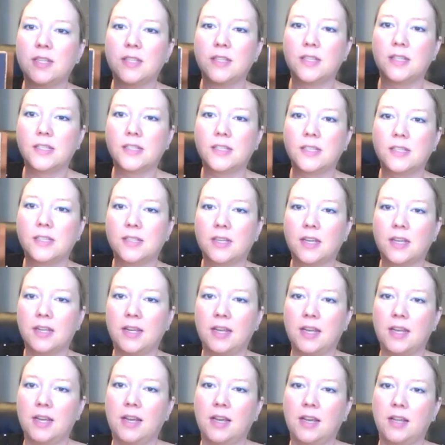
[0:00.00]
This is on
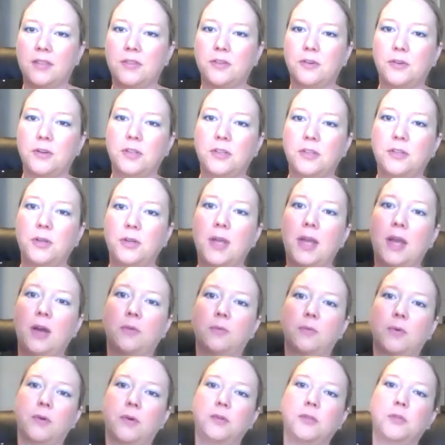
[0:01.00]
a 32
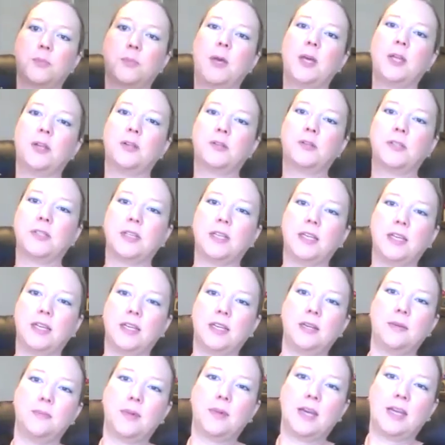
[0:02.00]
count rose petals
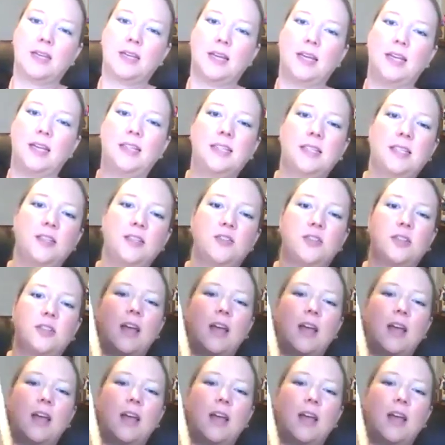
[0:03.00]
linen by Die Stitch